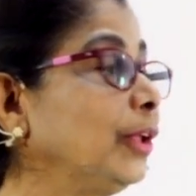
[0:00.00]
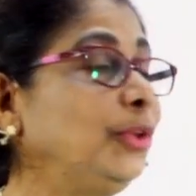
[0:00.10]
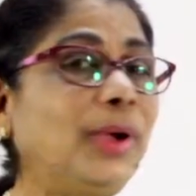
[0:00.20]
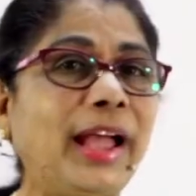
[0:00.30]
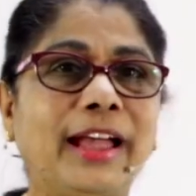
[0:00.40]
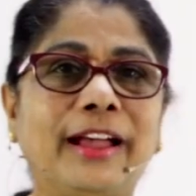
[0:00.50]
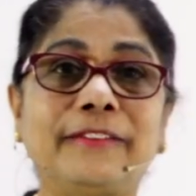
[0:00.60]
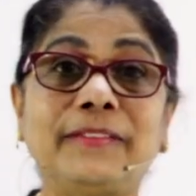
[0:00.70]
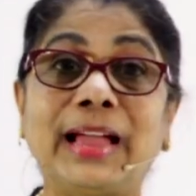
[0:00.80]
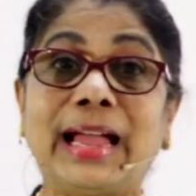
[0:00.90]
you
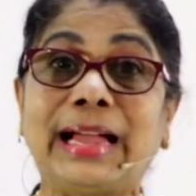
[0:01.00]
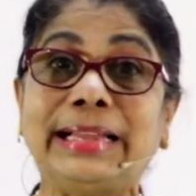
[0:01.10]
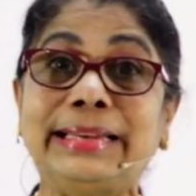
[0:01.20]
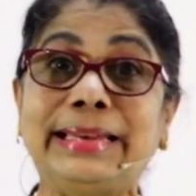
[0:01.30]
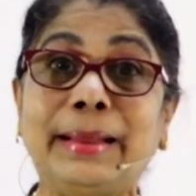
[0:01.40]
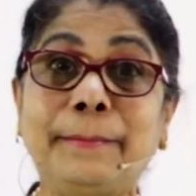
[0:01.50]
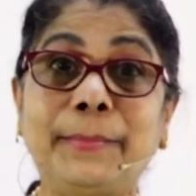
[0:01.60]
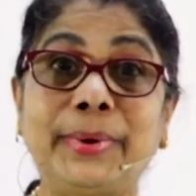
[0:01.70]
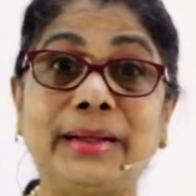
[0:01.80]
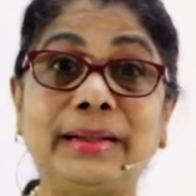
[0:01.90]
have a
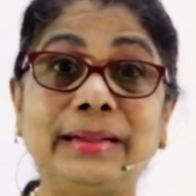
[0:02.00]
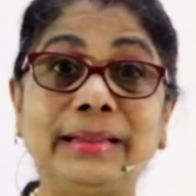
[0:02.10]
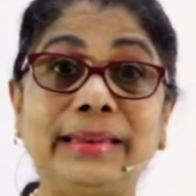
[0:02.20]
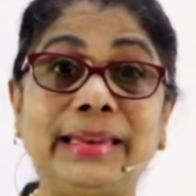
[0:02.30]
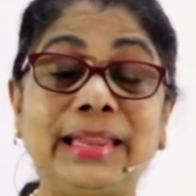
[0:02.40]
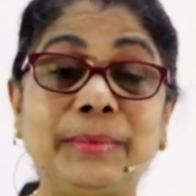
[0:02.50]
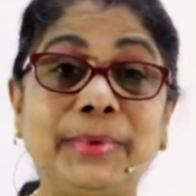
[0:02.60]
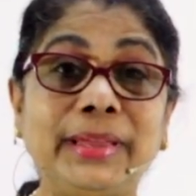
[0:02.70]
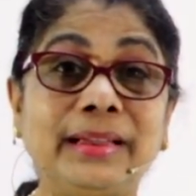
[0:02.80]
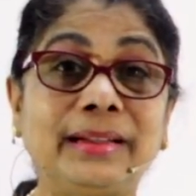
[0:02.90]
number name
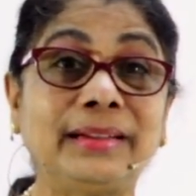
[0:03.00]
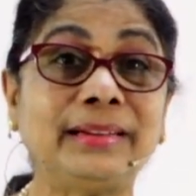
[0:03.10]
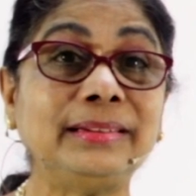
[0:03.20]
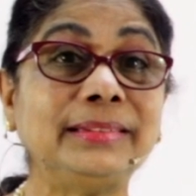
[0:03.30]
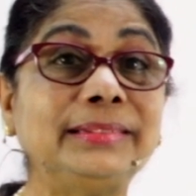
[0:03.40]
here.